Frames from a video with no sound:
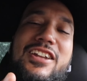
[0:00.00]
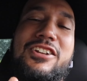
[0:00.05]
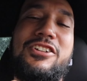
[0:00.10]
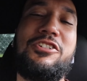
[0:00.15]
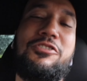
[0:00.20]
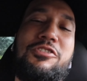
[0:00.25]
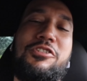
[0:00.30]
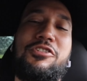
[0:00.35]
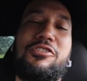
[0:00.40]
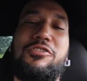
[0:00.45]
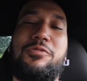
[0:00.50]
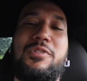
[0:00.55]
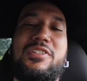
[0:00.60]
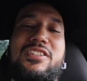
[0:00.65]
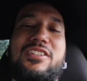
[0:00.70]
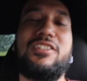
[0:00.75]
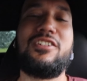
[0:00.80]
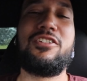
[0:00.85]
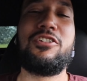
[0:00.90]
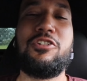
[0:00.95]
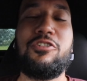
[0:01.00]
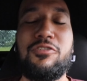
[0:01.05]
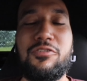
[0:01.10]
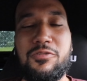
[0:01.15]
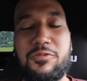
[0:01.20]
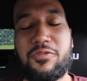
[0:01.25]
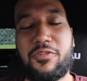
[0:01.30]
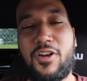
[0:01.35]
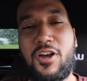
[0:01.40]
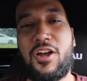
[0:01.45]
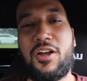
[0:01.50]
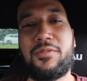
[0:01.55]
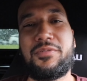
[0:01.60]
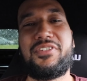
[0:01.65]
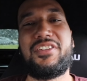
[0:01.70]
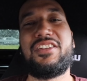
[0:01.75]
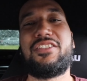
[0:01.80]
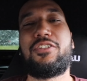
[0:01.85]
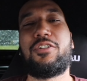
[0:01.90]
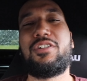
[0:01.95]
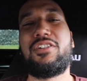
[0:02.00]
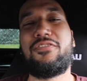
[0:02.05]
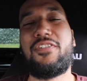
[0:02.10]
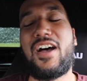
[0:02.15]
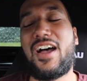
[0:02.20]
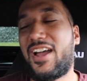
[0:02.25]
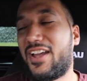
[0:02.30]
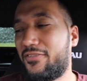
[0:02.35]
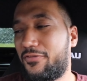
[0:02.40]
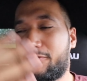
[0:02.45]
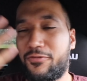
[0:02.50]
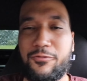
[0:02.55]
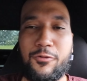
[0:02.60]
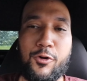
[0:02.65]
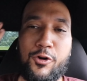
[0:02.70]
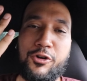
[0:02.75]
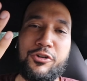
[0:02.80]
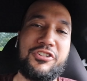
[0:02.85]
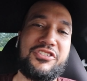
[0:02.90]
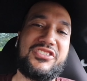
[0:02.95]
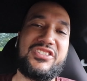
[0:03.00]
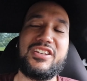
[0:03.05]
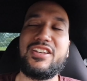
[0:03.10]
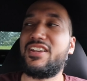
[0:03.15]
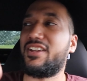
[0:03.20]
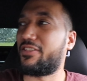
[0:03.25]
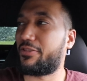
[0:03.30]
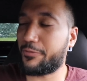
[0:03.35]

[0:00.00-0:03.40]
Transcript: of new news with the new Z35 or 400Z,